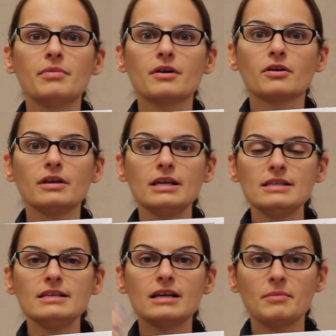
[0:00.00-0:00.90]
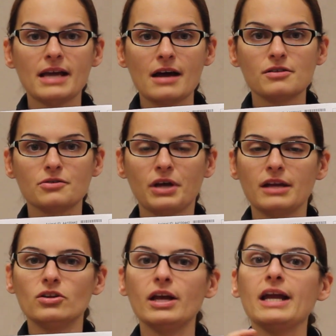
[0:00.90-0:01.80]
They're easy coming out of their
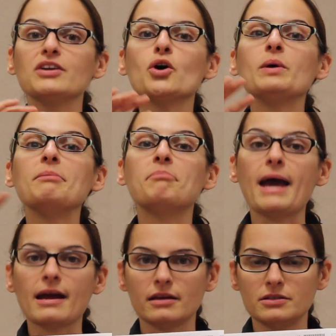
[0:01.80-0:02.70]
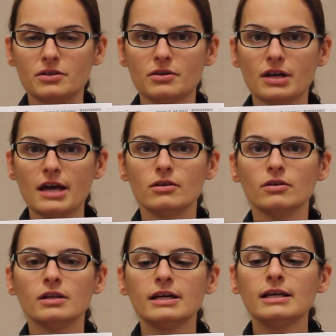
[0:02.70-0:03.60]
kennel and going back into their
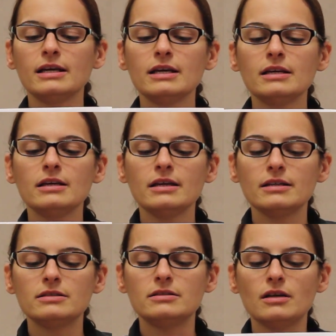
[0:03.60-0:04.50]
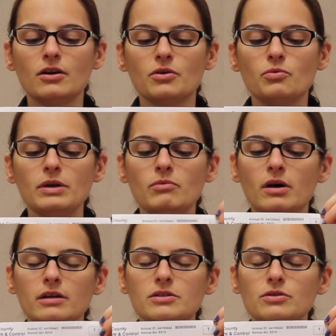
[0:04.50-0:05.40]
kennel. So we
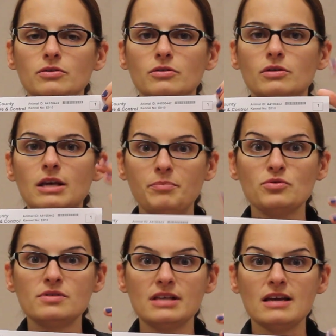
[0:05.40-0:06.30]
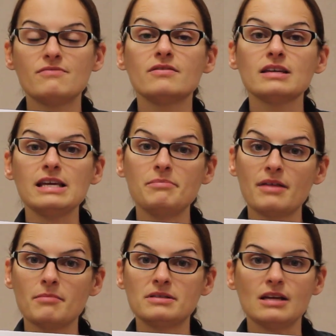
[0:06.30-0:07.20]
want to keep you safe, keep
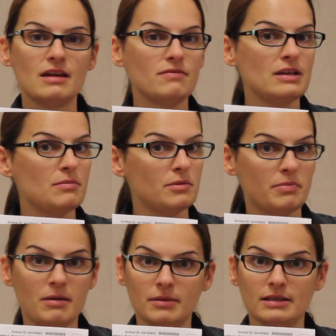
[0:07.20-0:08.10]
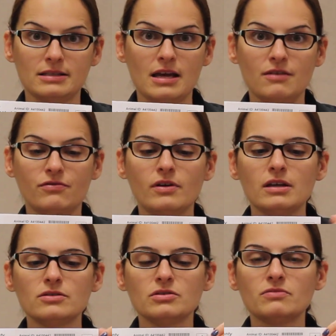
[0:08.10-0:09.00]
them safe, keep the public safe.
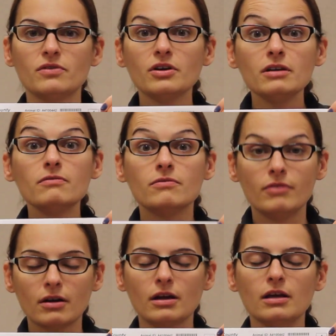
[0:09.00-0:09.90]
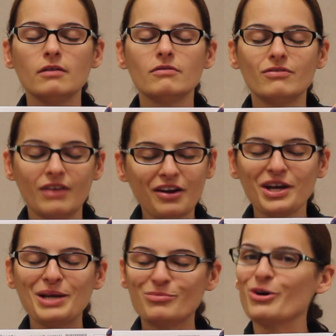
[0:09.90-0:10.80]
So it's very, very,
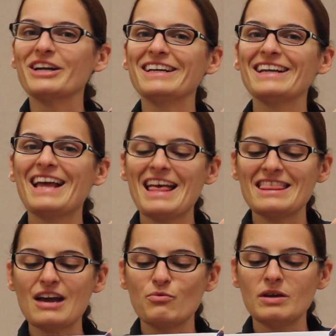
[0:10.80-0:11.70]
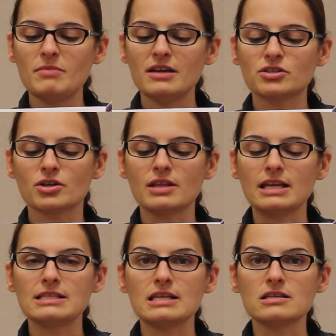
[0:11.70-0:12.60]
very important that we make sure that
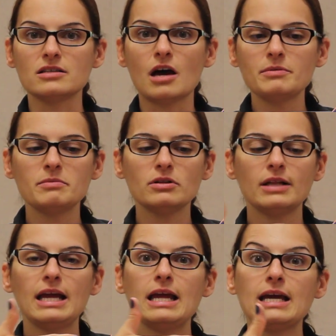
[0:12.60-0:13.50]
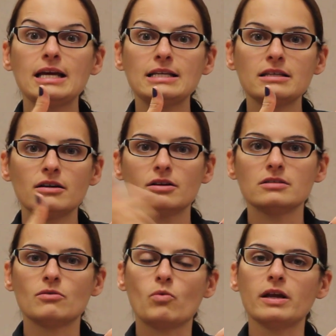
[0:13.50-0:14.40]
it says adoptable and there
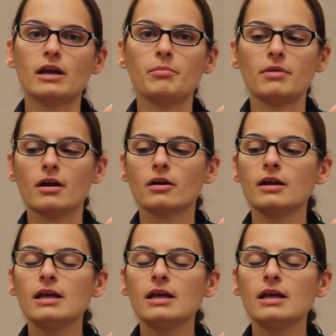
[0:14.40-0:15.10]
is a 1 up there.